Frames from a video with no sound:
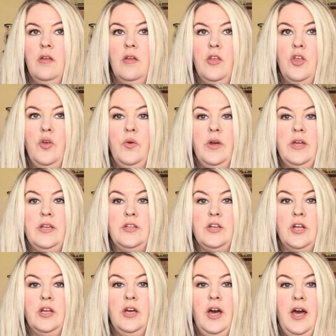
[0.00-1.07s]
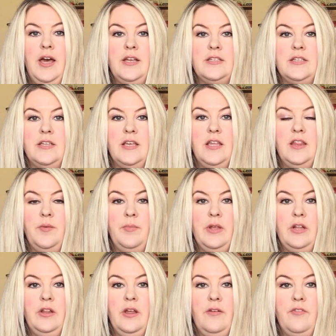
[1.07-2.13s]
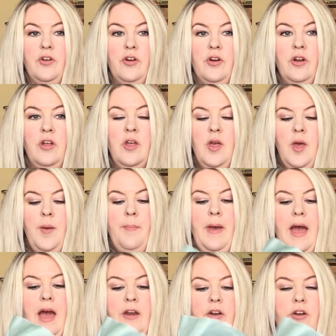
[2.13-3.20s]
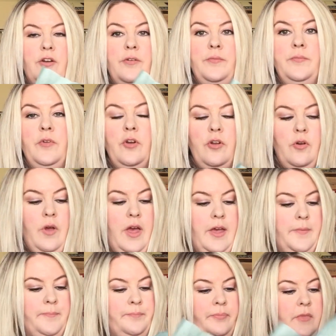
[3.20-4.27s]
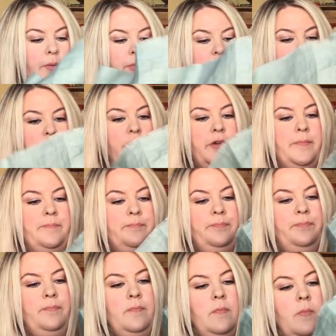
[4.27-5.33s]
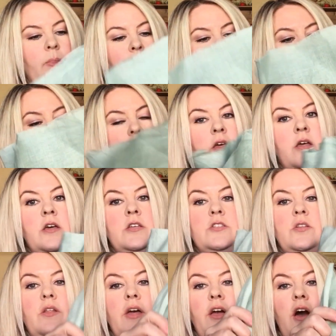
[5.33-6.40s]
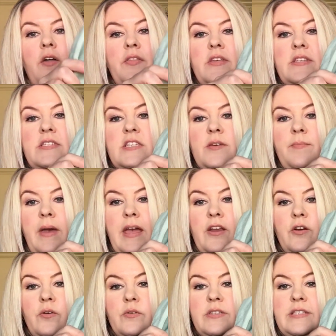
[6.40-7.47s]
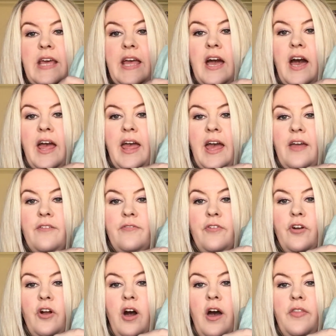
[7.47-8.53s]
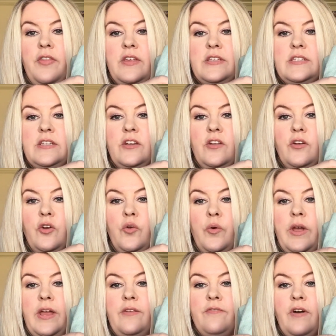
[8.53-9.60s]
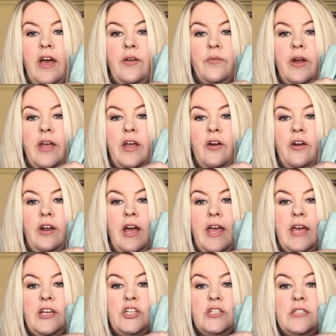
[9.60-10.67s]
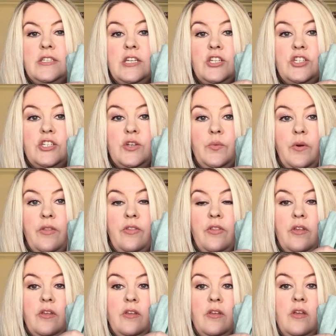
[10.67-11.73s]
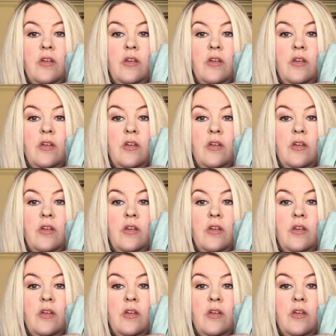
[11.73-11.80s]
you can cut in the middle of your pattern, or okay, let me show you. So like on this tomato, say I had forgot this little green vine right here and I had just stitched it with the